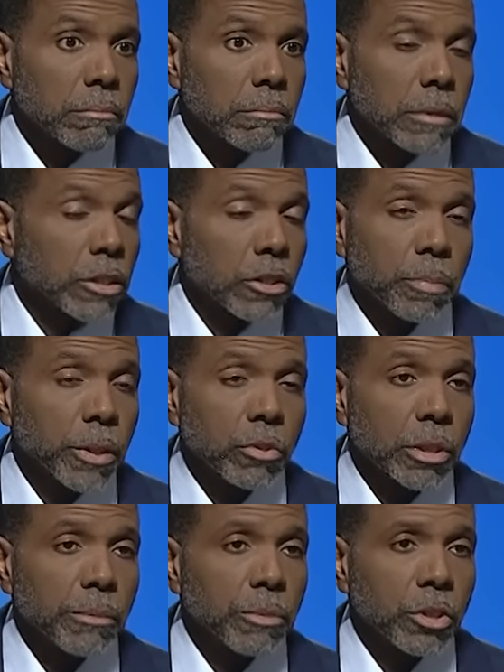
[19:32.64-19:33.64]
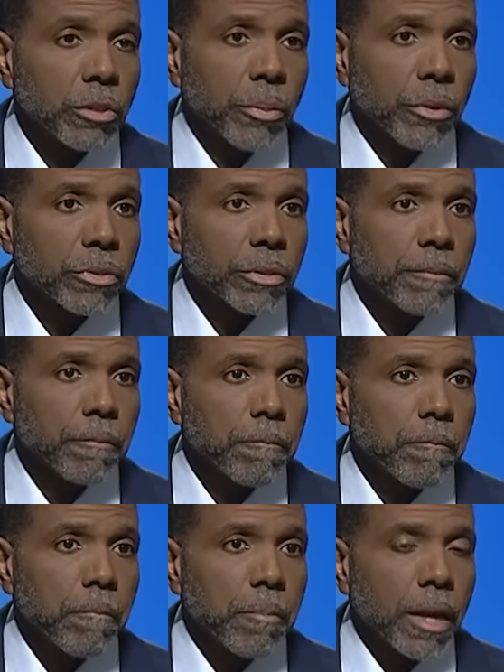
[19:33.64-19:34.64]
That's a spiritually immature person.
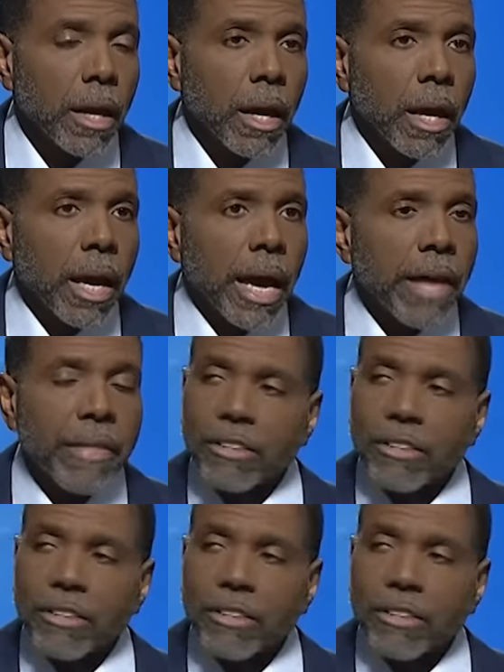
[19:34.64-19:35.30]
And